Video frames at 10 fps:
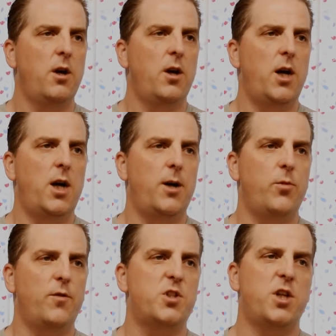
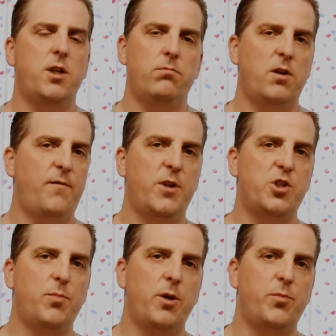Obviously, I've
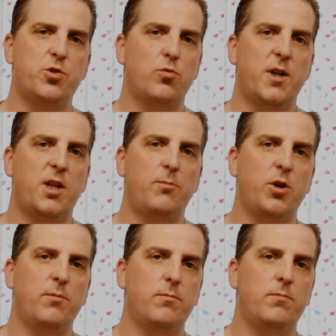mentioned puppets already,
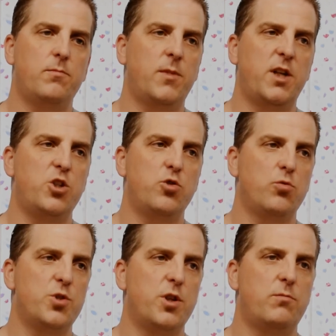but making sure
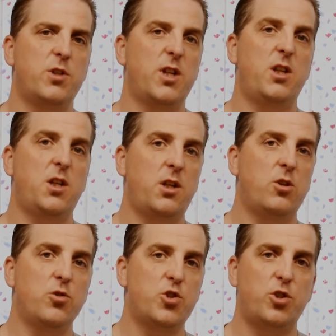also, do they need any
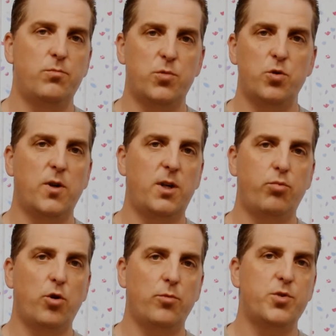costumes or any
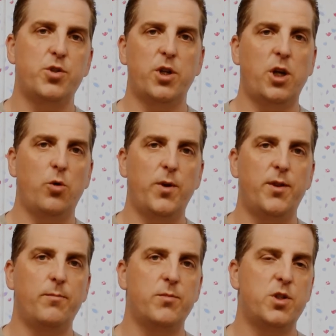props that go with
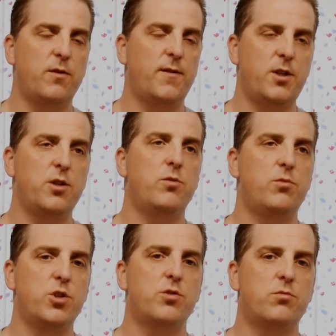them? So if they do,
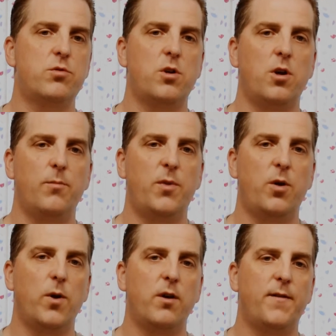just kind of be
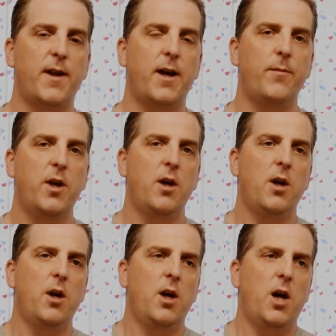aware of that.
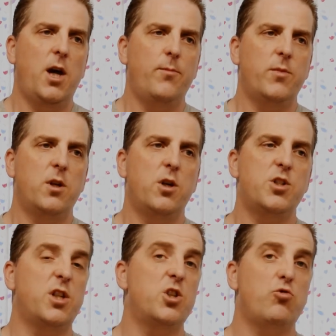The last
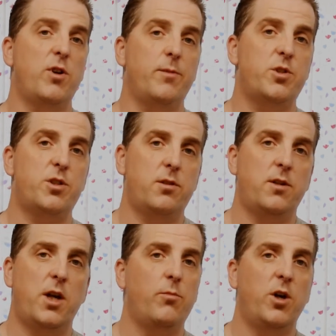thing, scripts.
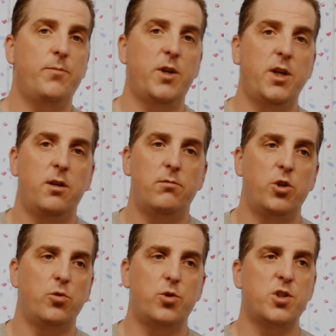Now, it might be that
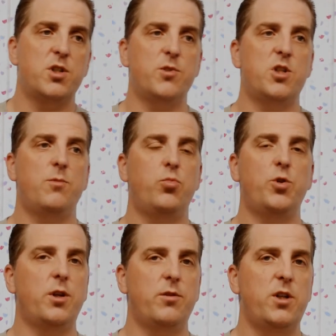you're doing something simple,
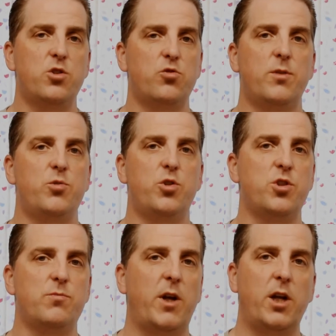you don't need scripts, you're
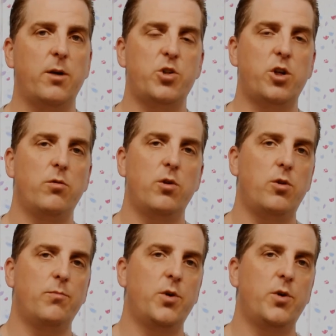just making it up as you go along.